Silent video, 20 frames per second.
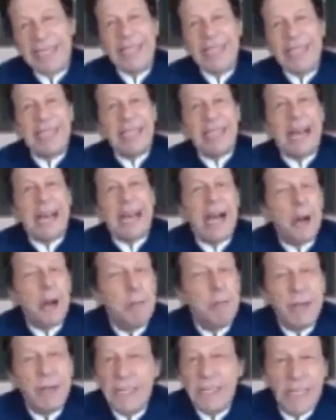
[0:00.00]
that how
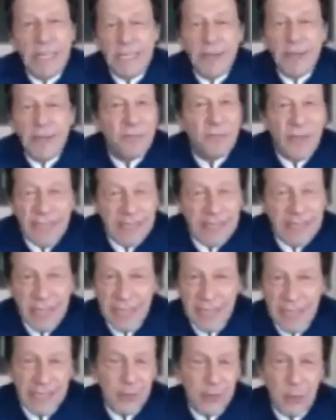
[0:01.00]
much it affects
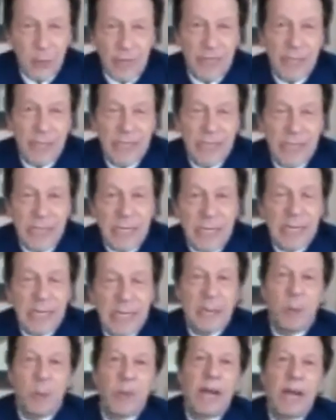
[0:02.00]
us when
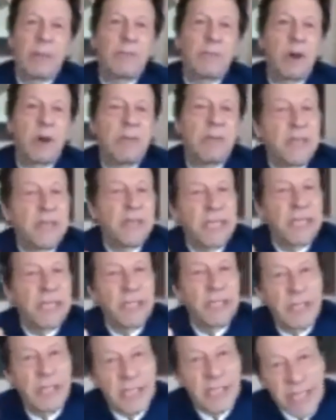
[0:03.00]
our Prophet
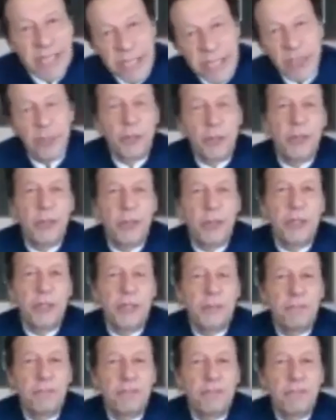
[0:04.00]
is ridiculed,
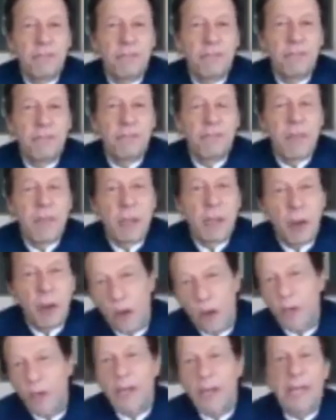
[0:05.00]

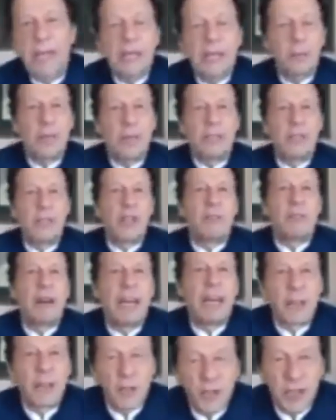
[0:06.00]
or like when
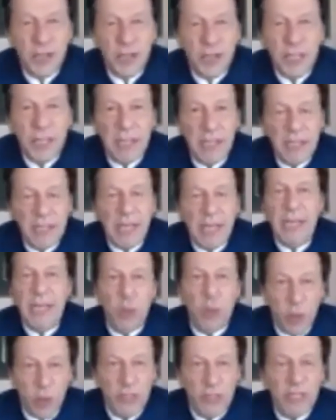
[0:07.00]
Salman Rushdie, and it
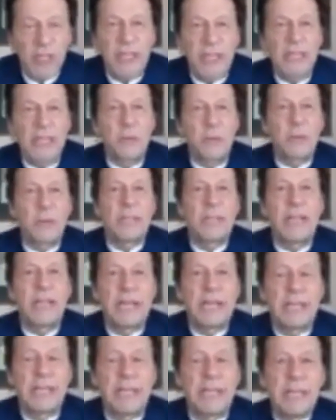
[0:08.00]
all started with
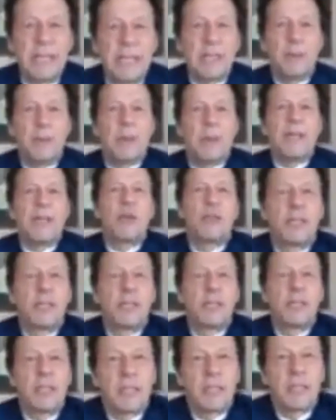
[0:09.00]
that, when he
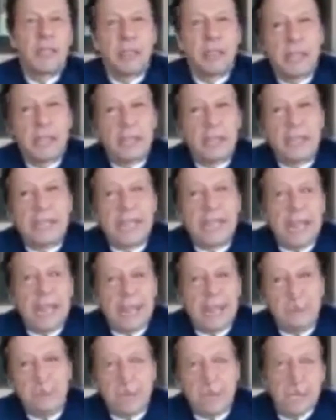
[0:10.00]
wrote the
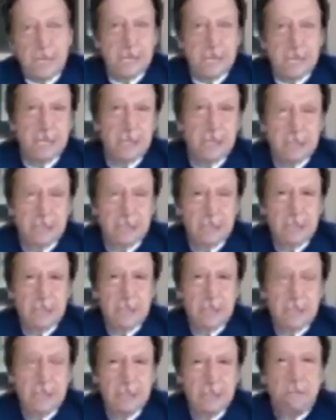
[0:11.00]
satanic verses,
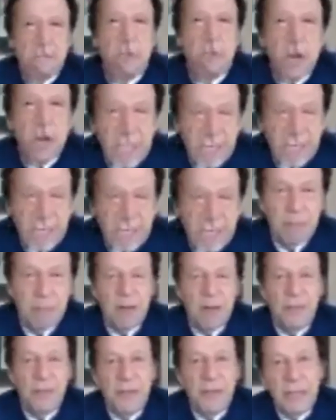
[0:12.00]
mocking our
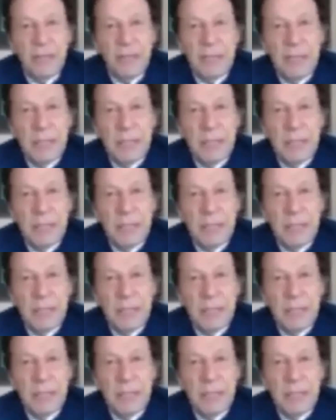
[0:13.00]
Prophet.